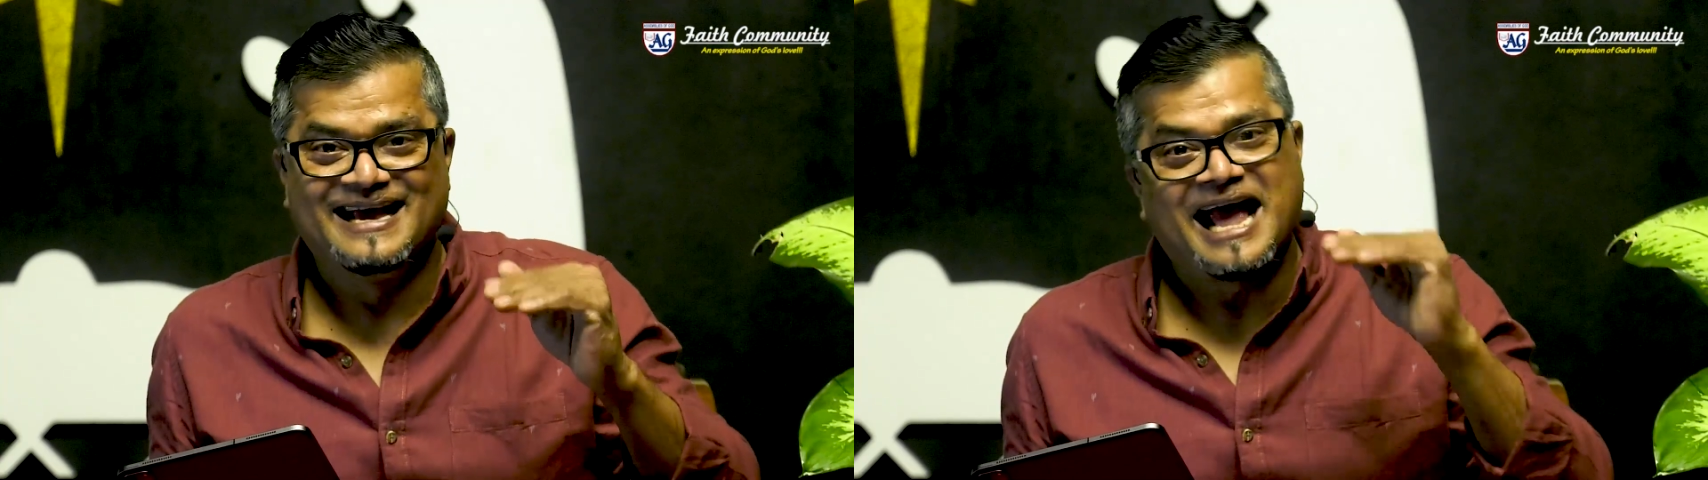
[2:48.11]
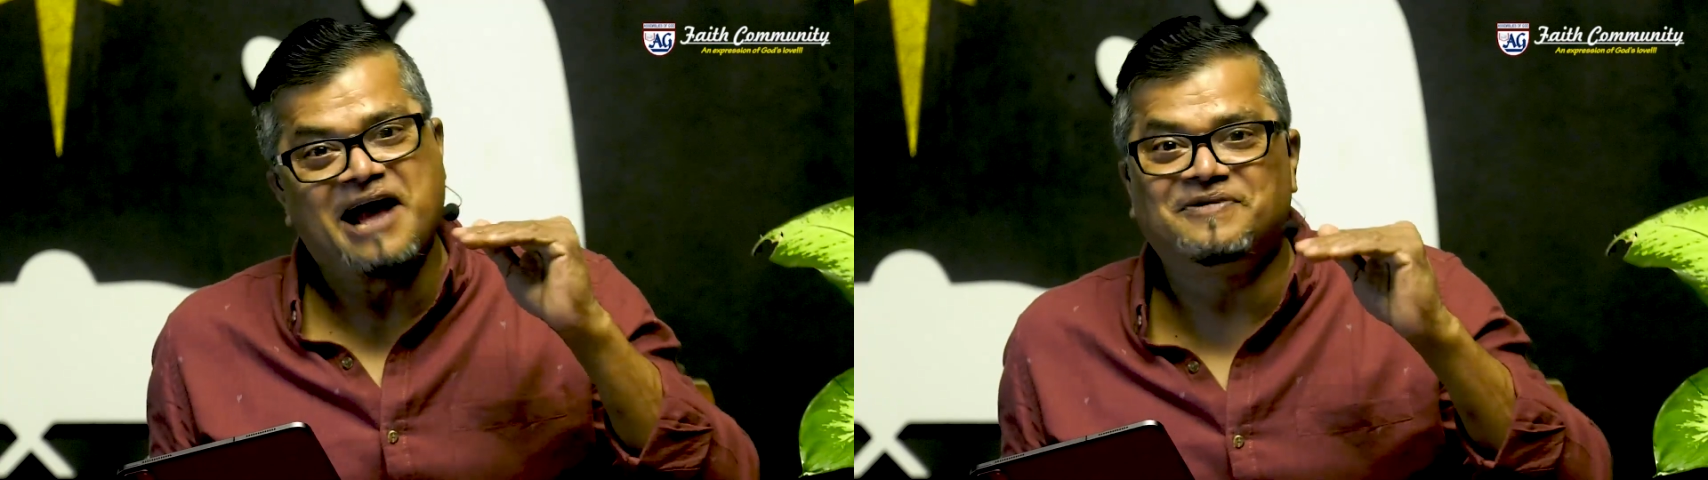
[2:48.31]

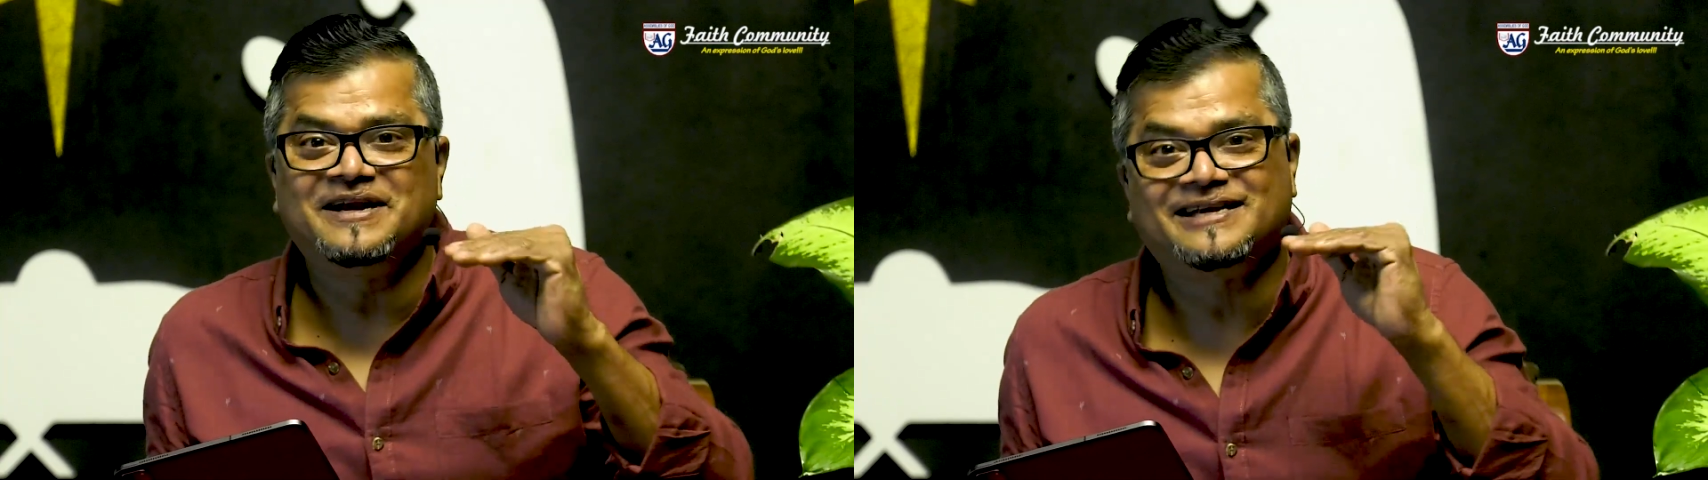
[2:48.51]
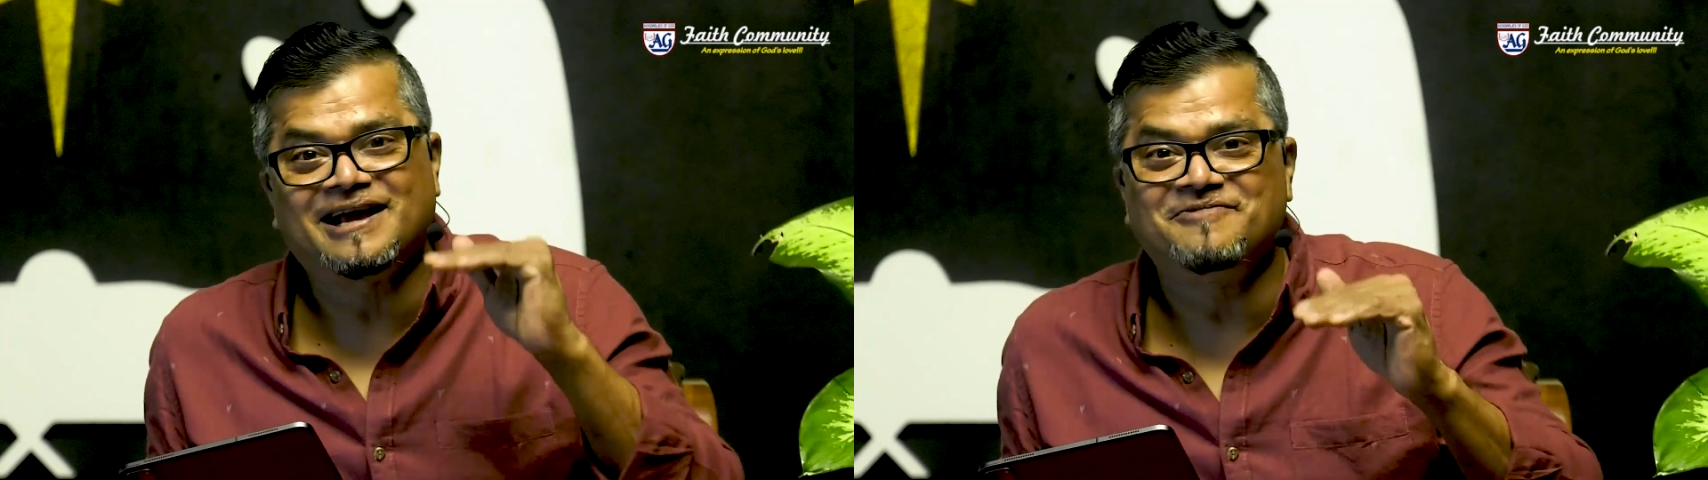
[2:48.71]

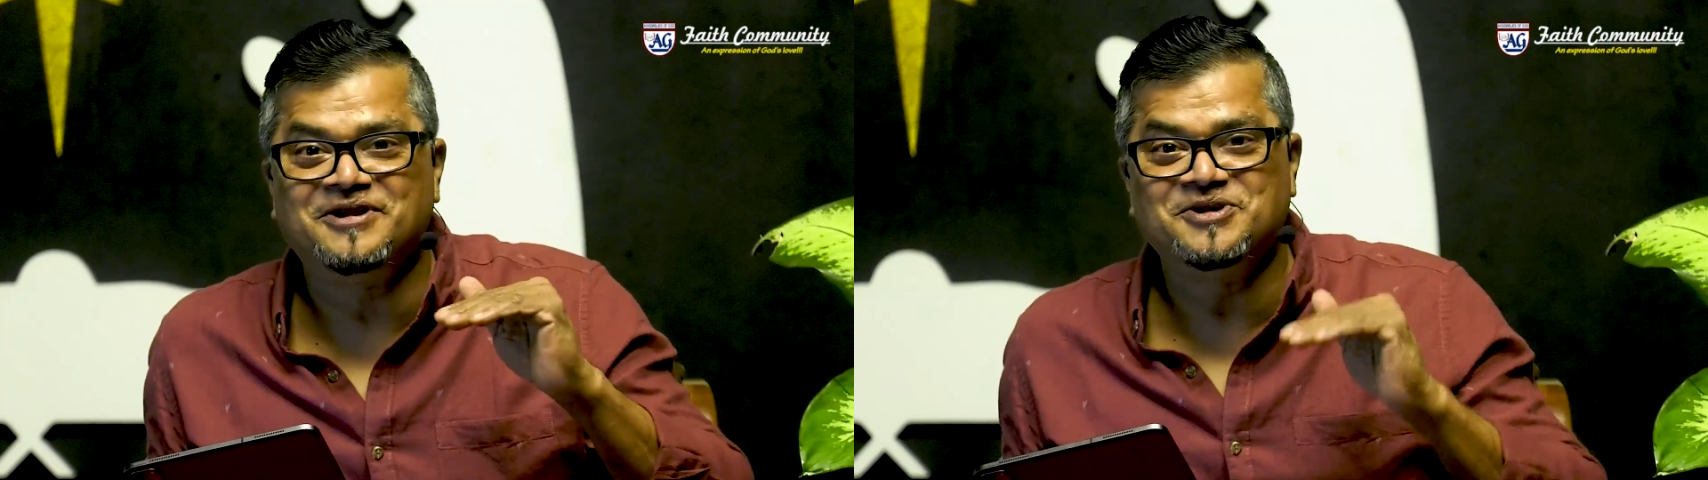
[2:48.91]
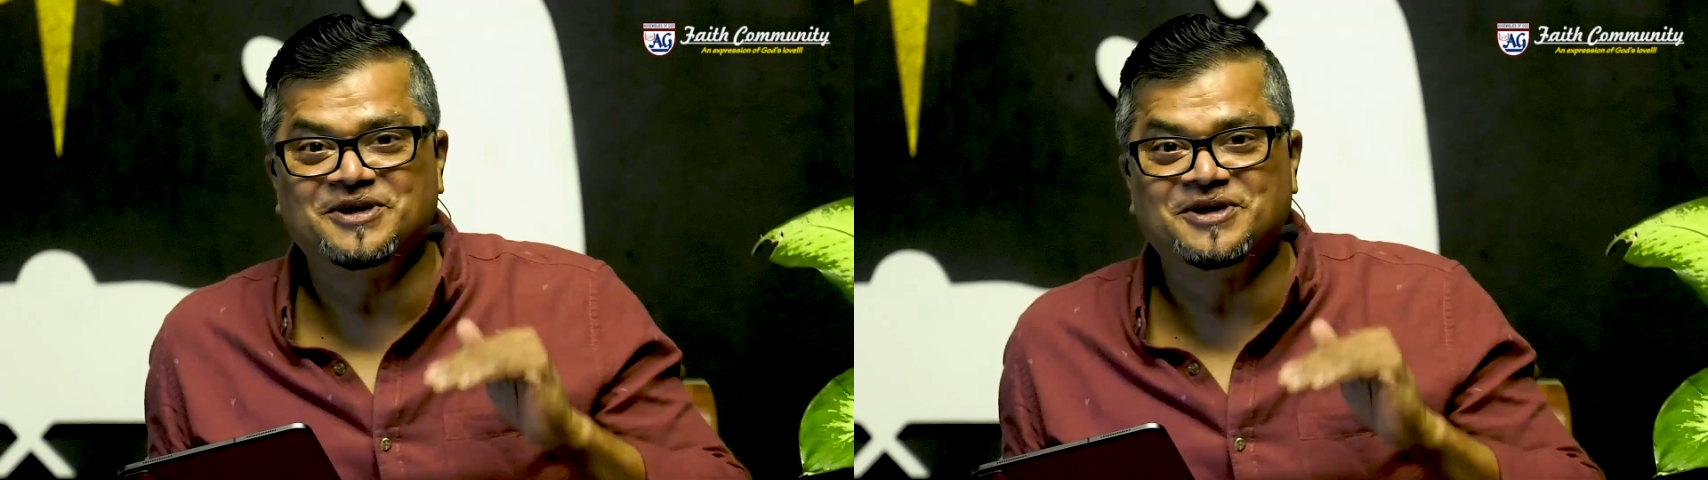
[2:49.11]
Every time when you